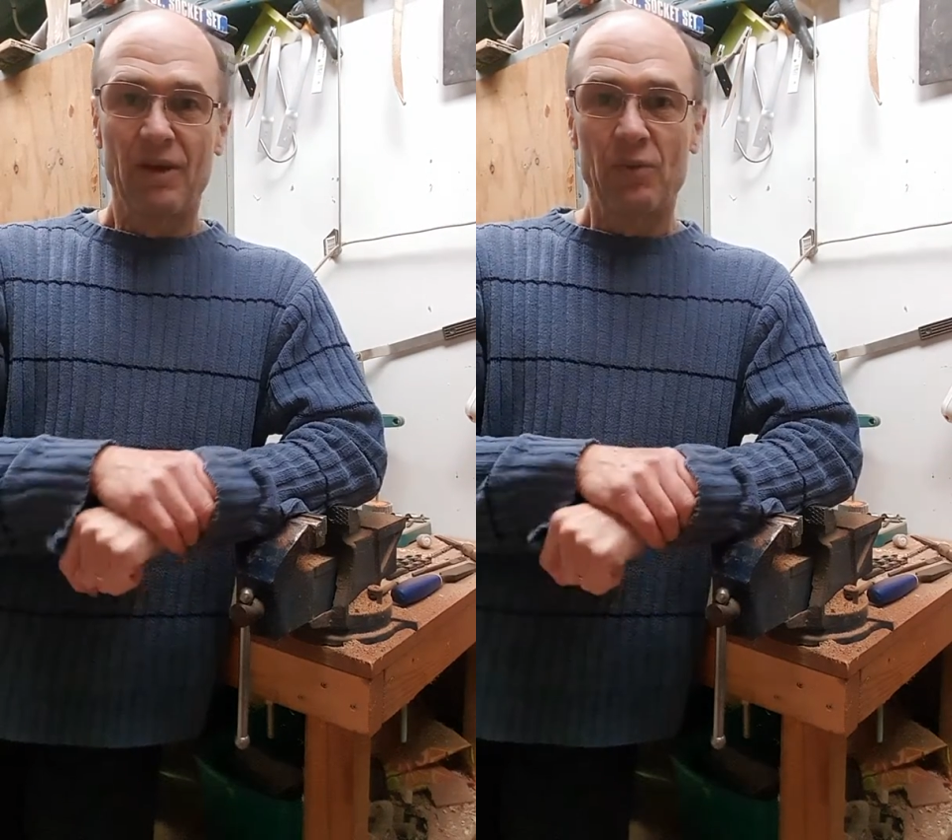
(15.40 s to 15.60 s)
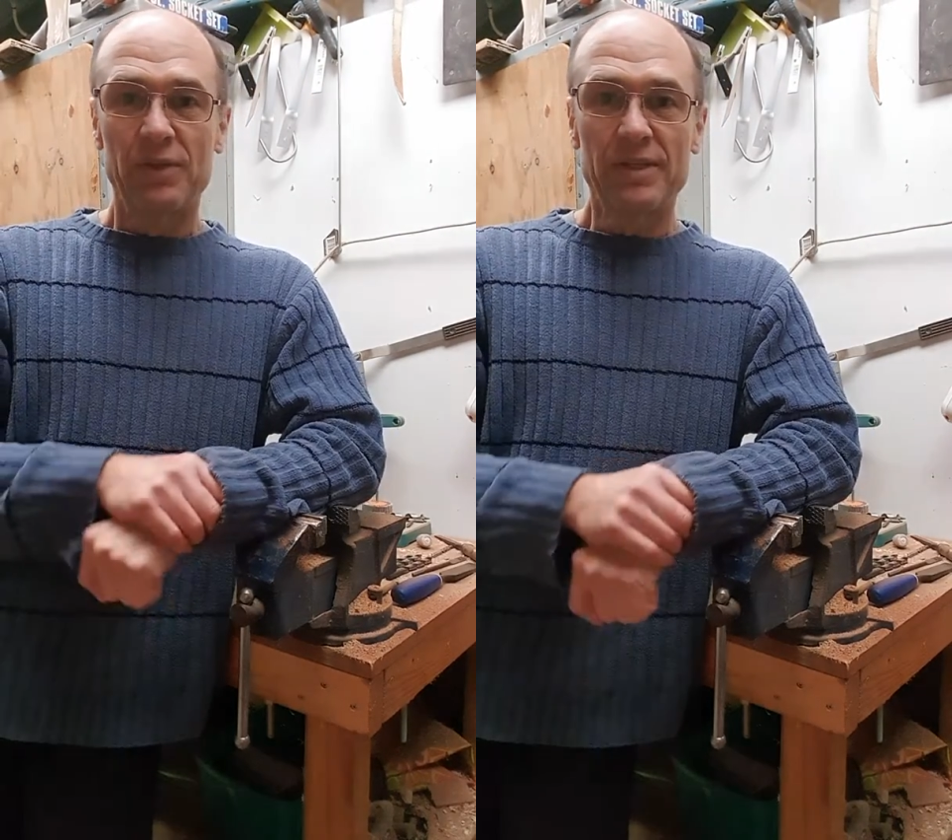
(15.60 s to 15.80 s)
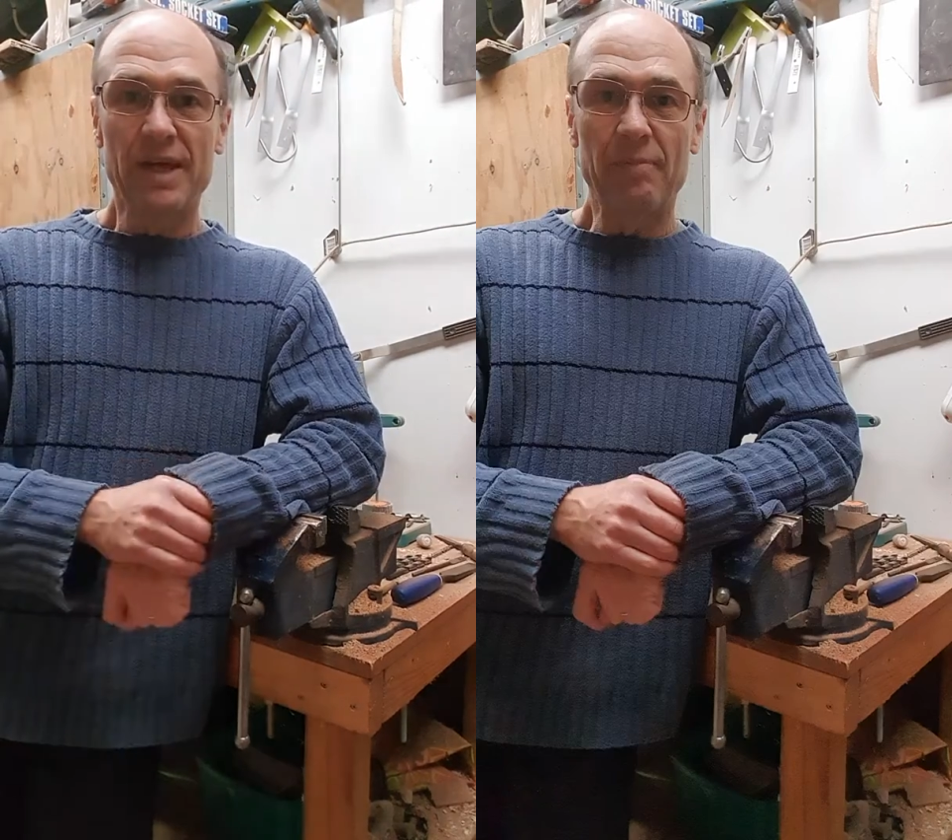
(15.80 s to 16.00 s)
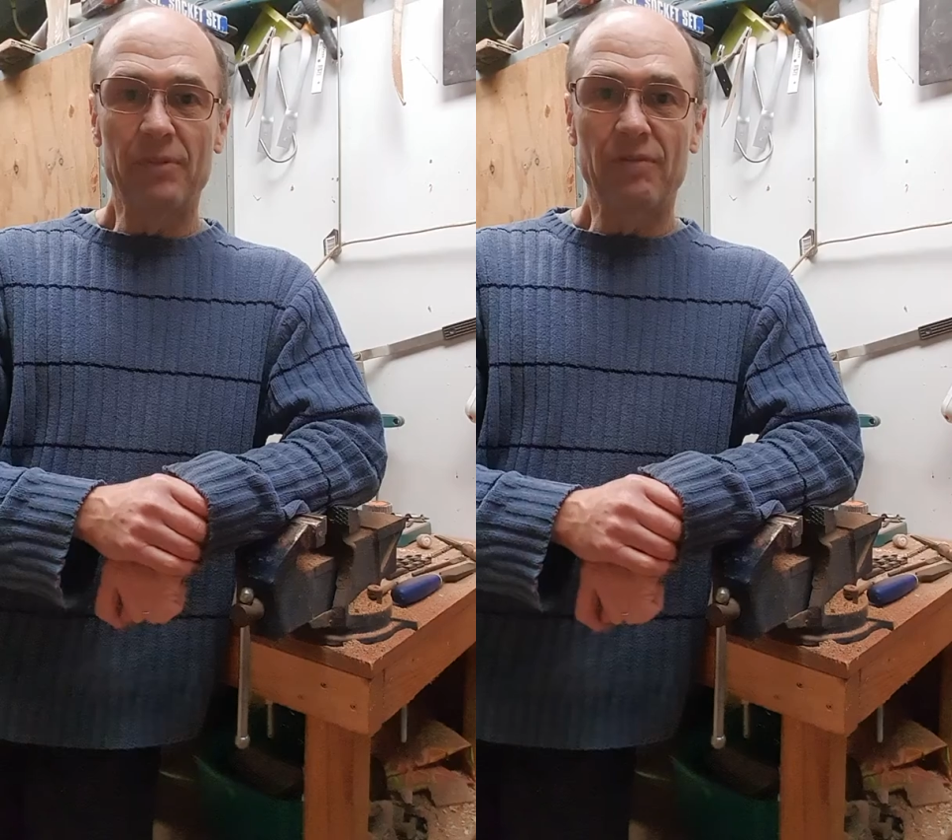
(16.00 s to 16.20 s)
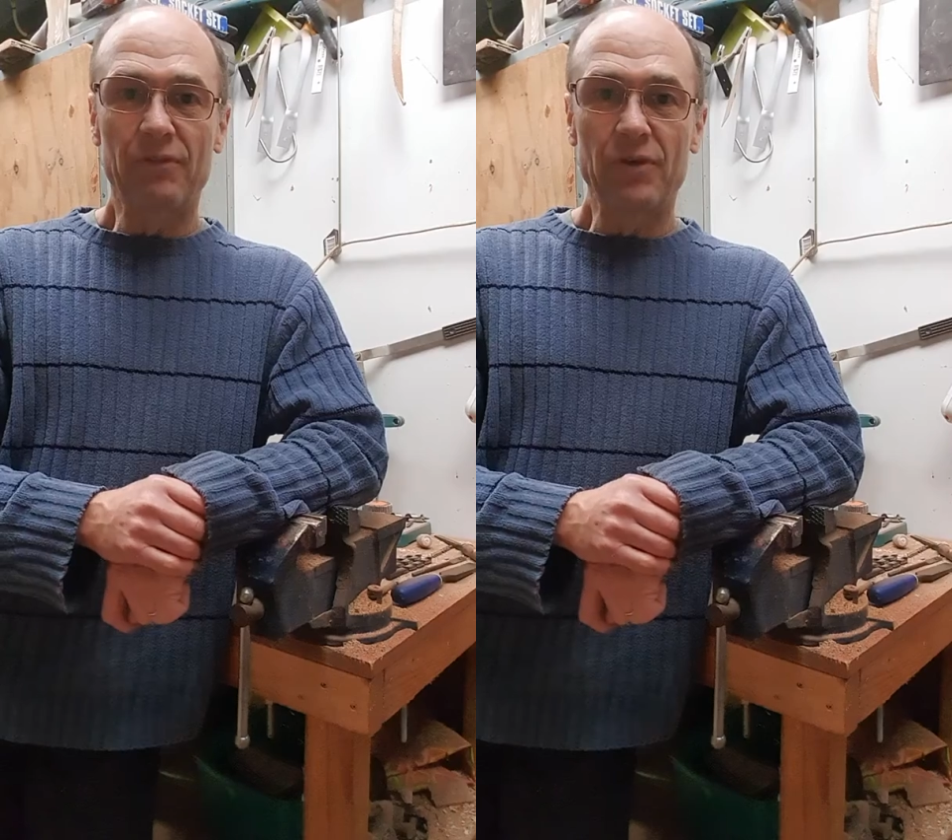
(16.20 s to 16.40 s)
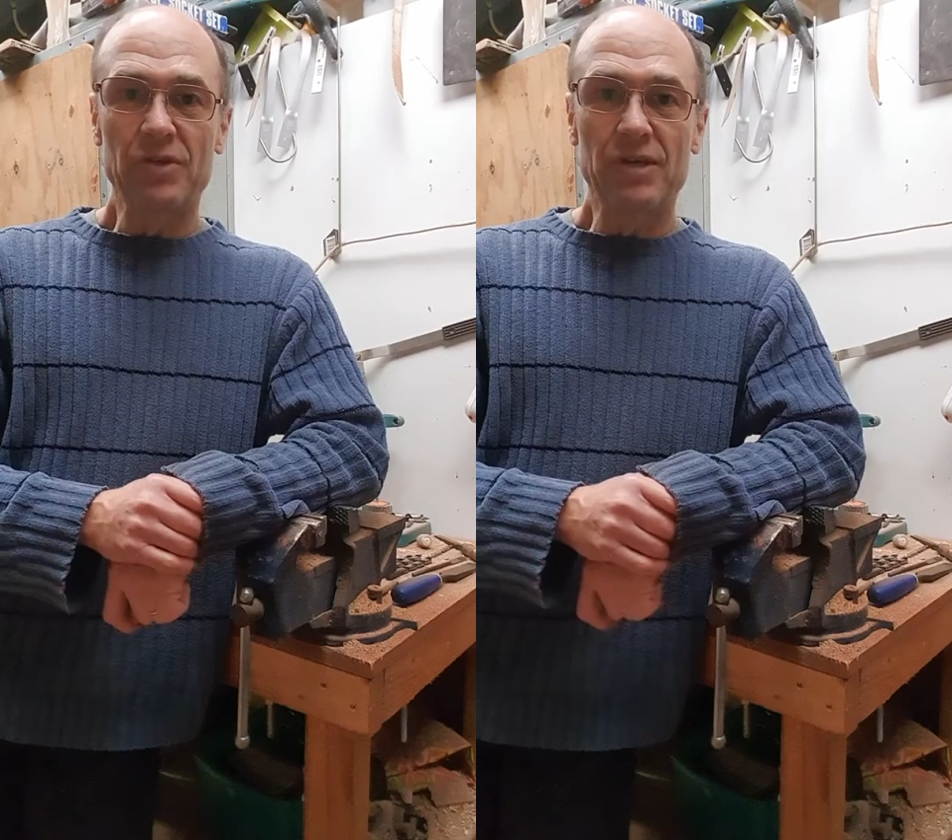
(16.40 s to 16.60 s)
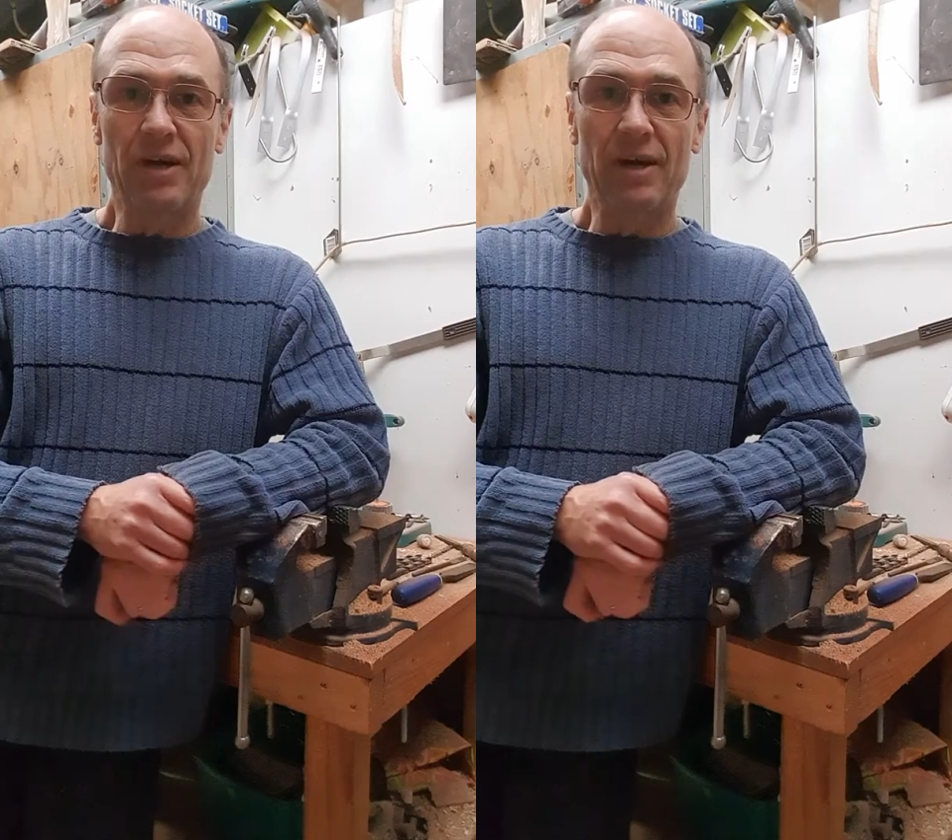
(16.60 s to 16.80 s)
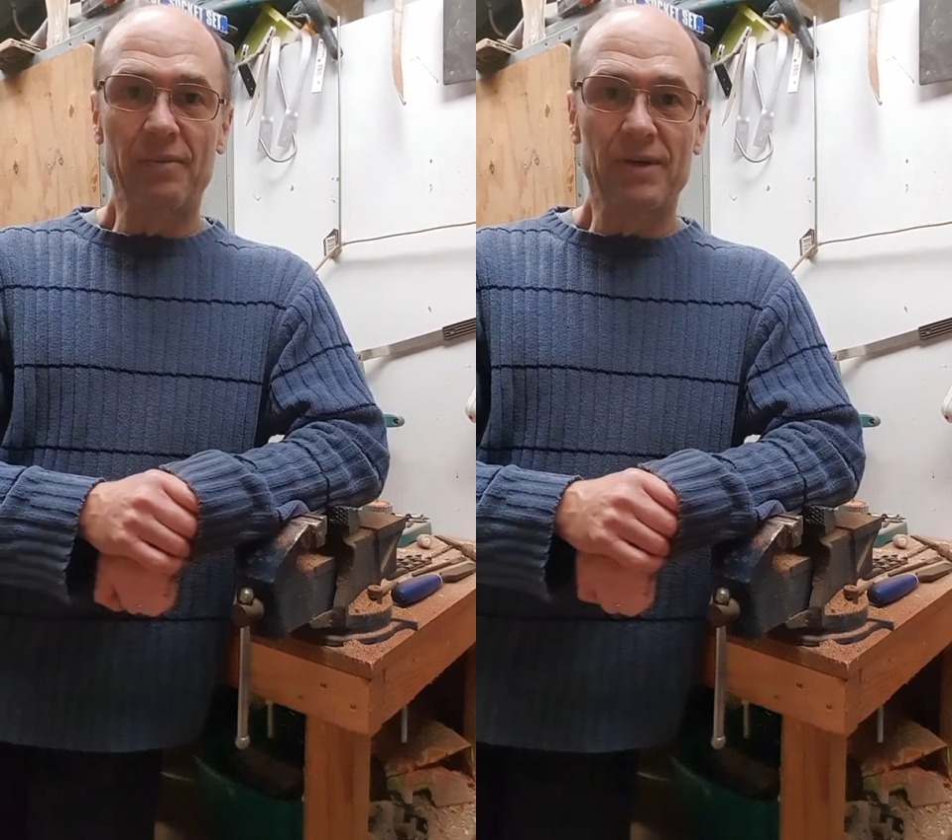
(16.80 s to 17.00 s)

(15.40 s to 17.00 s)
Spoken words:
When this happened the first time,